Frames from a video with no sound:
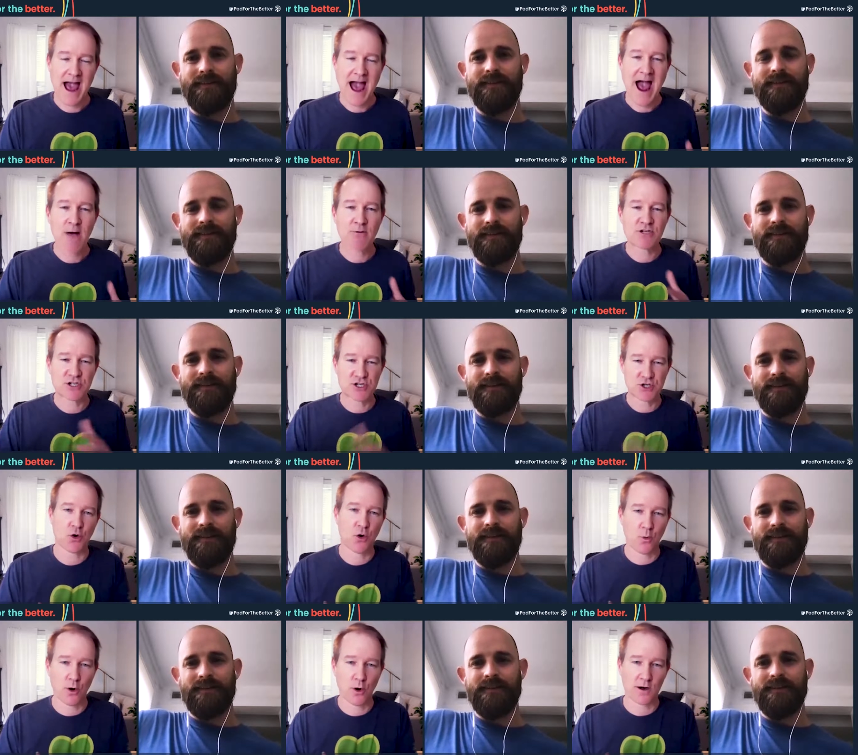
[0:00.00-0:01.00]
Speaker 1: how is
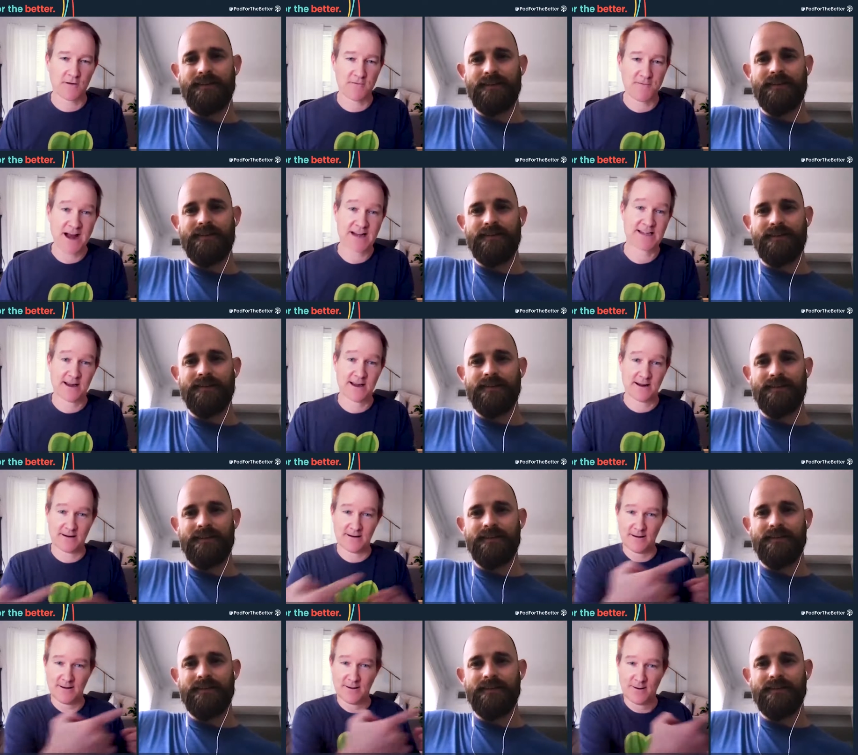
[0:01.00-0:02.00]
your work
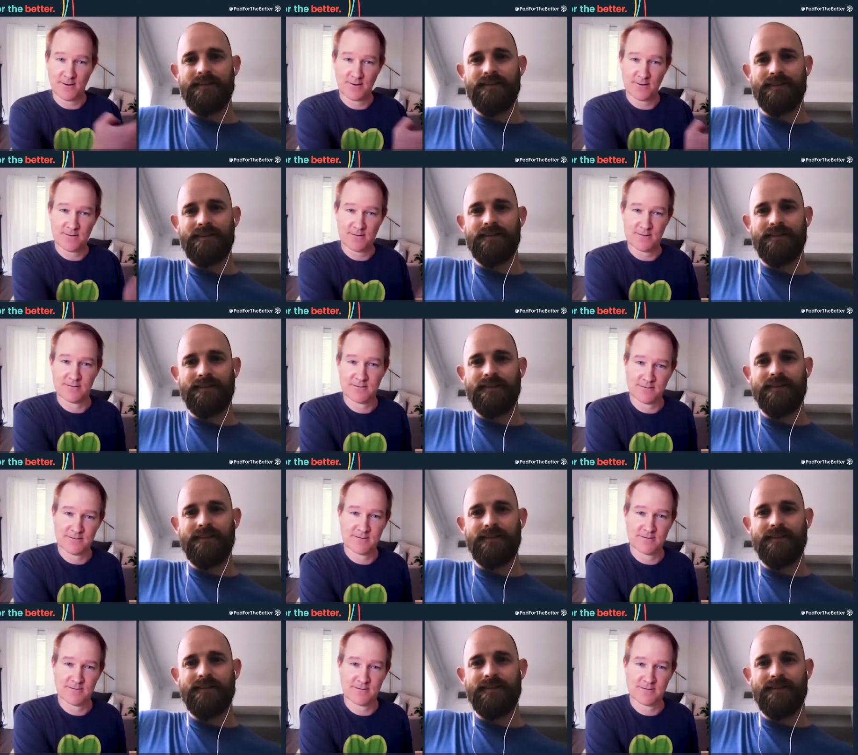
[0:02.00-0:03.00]
affecting
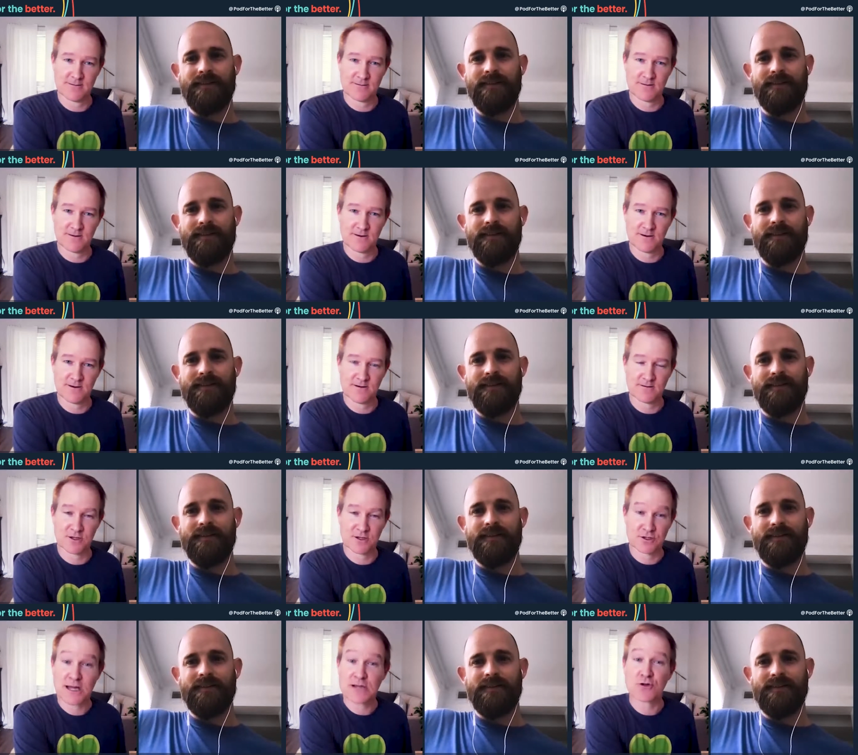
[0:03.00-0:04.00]
the
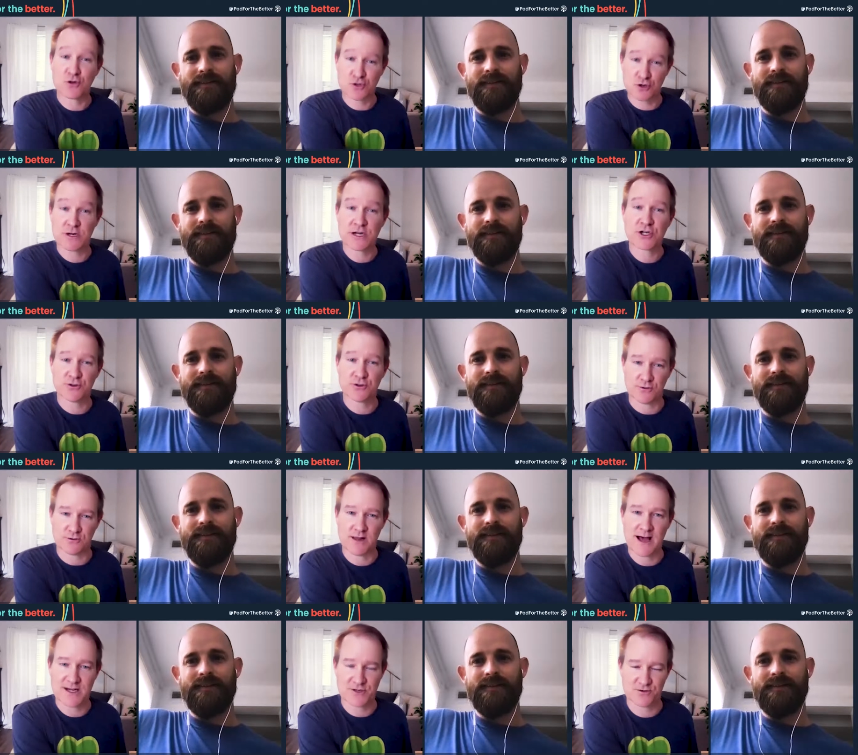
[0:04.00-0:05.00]
the, the, the traditional
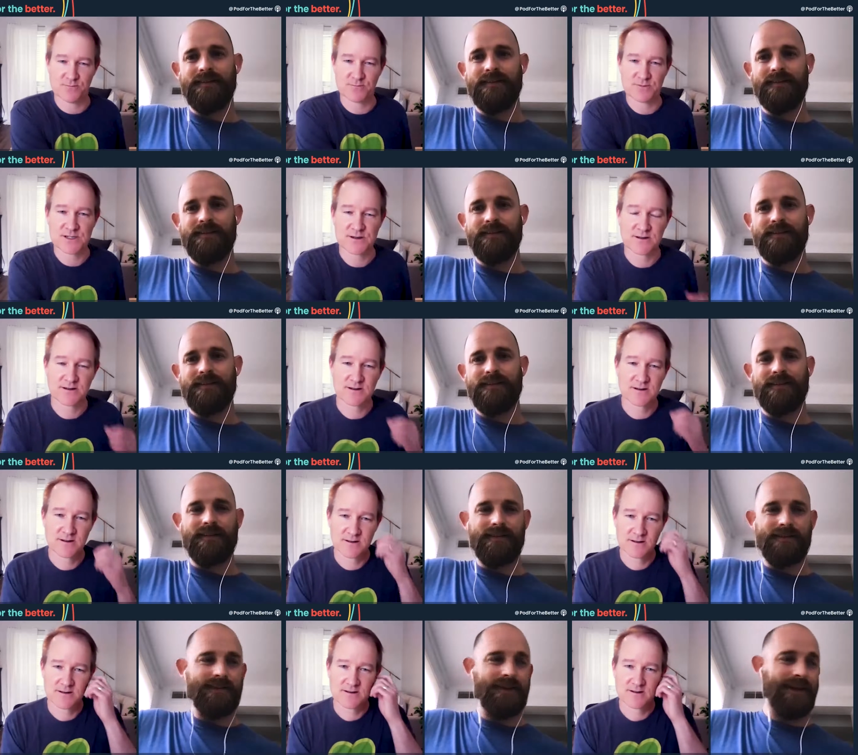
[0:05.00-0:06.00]
classrooms
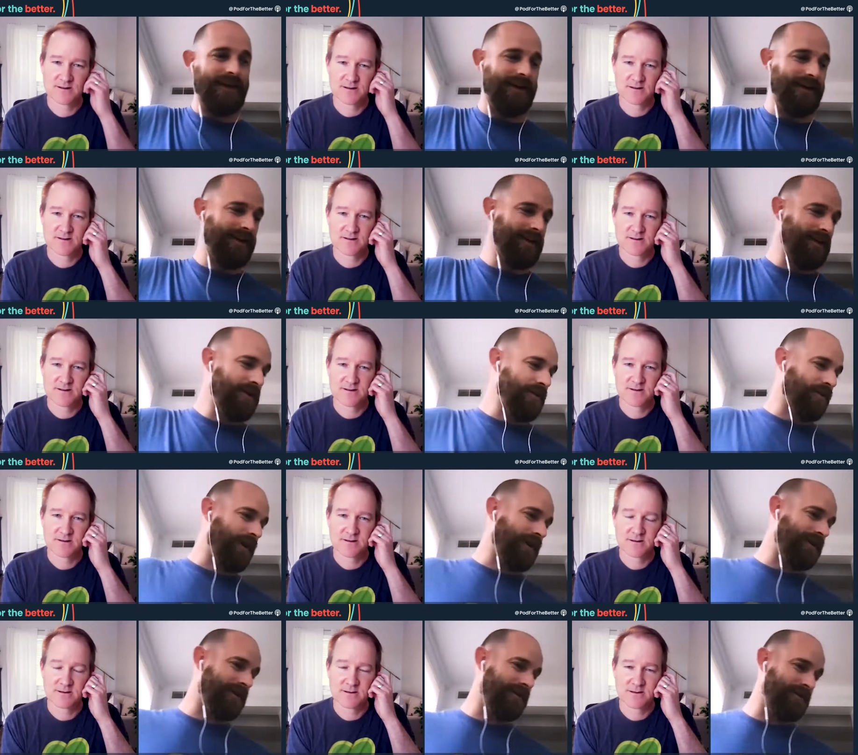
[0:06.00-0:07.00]
Speaker 2: yeah
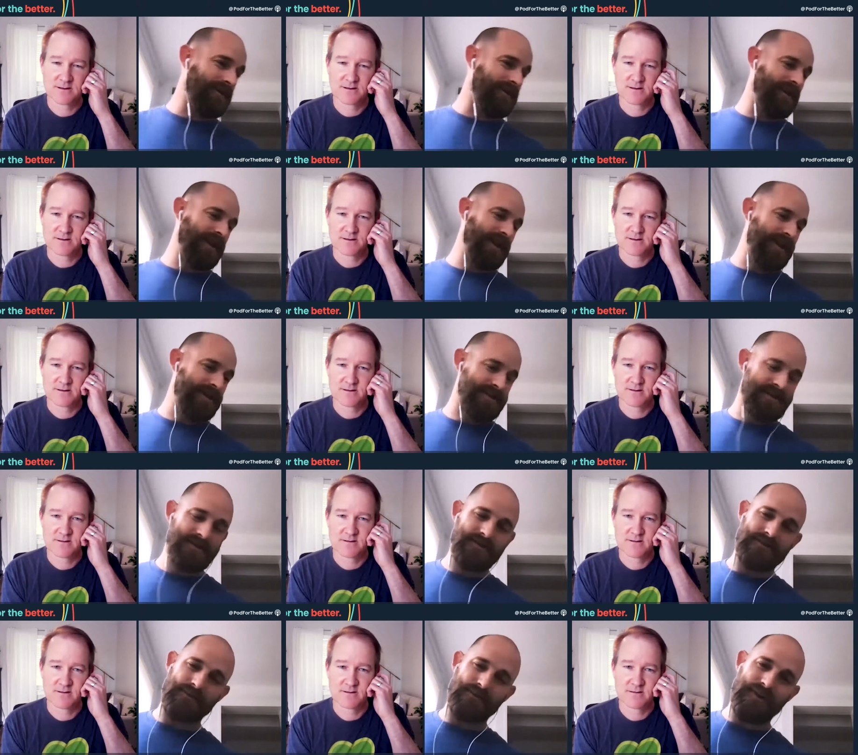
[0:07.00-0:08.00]
well you,
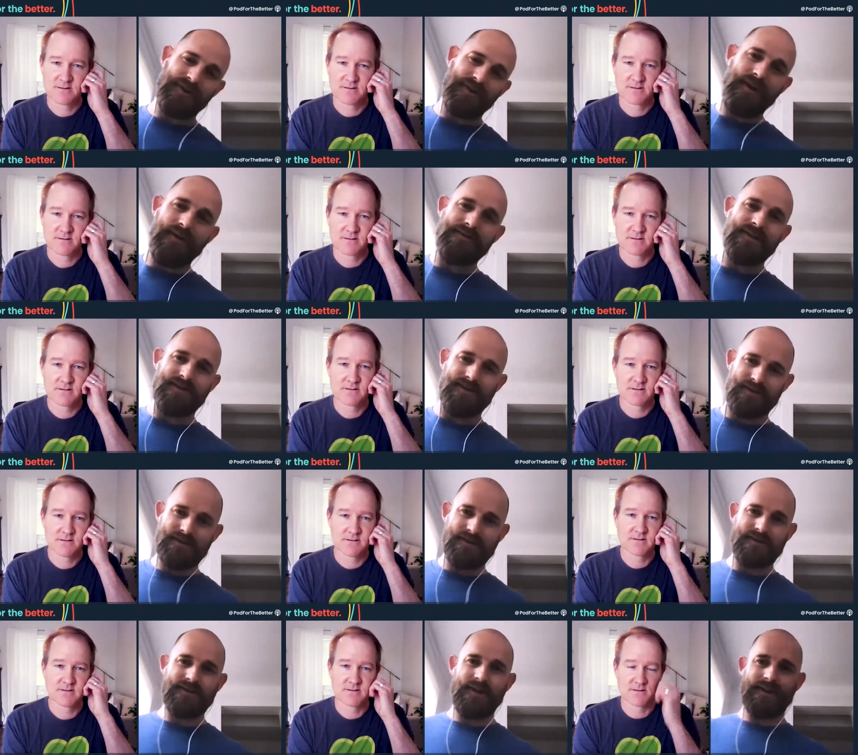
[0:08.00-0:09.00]
yes, we do have
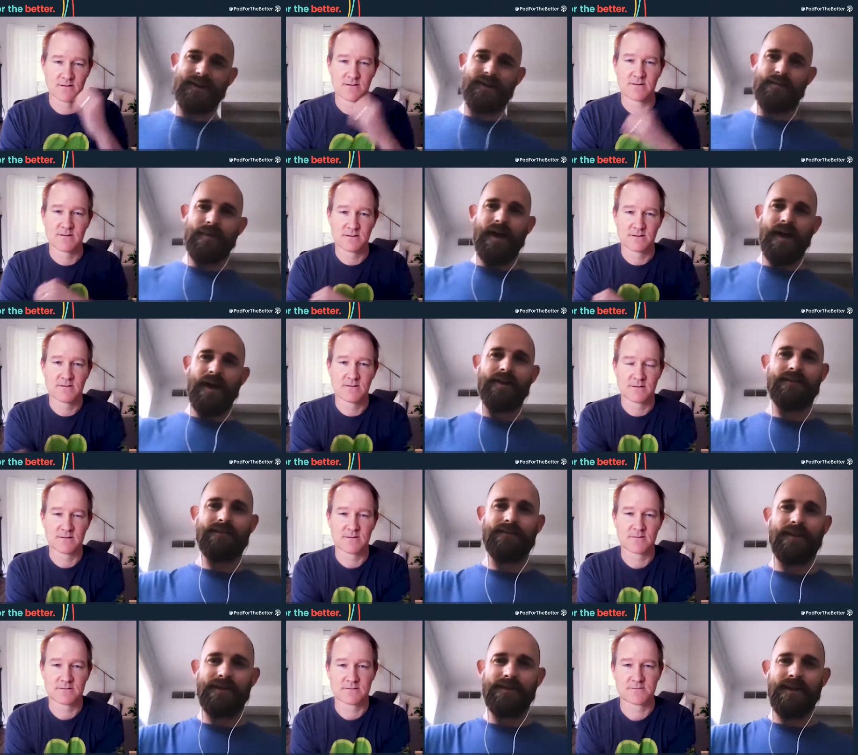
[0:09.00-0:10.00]
teachers that come back
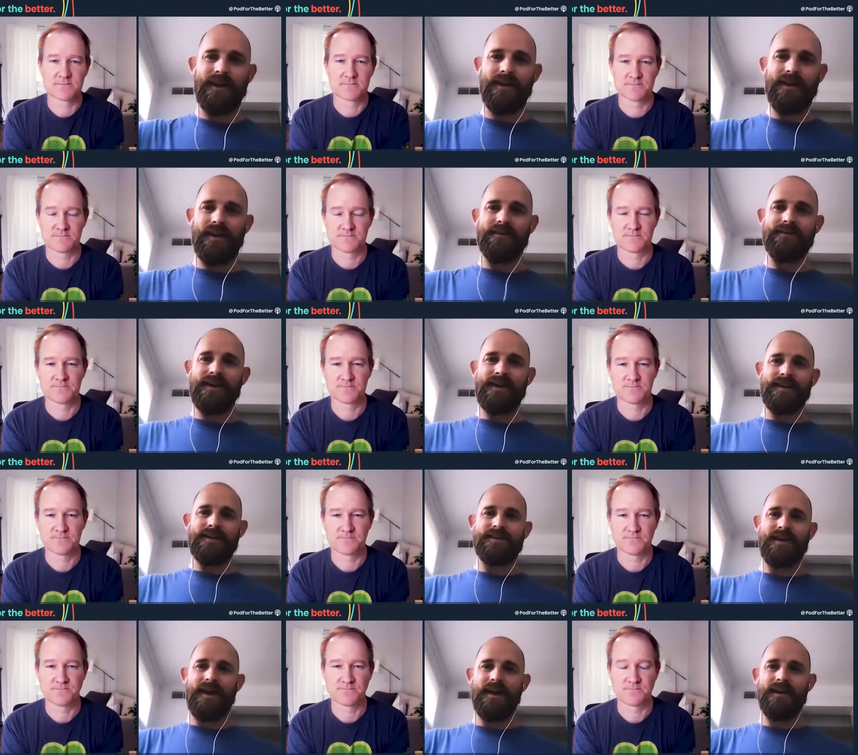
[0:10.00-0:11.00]
and, and, and tell
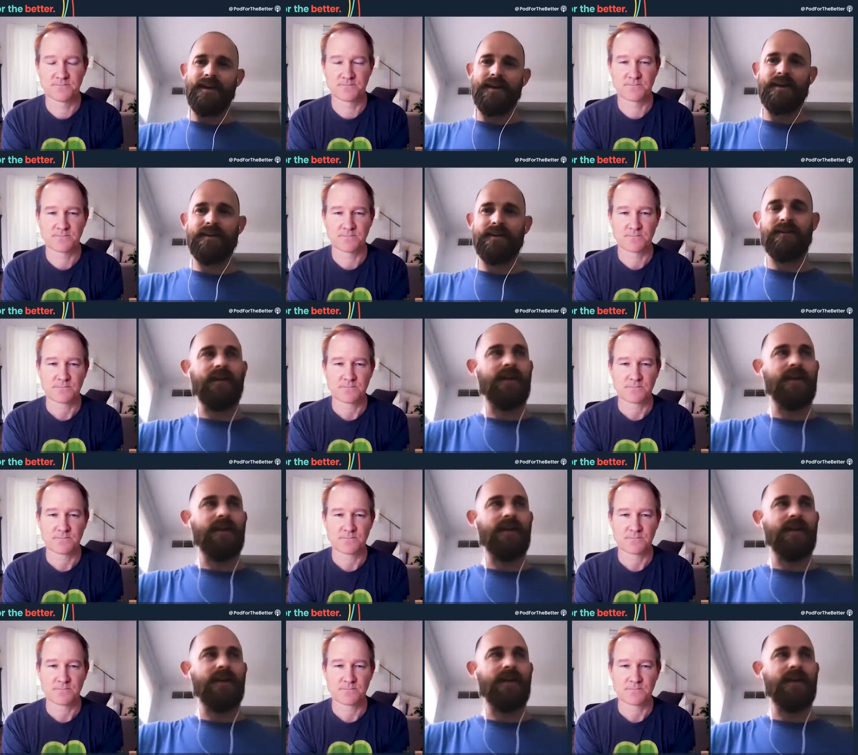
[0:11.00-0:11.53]
us that. And it's,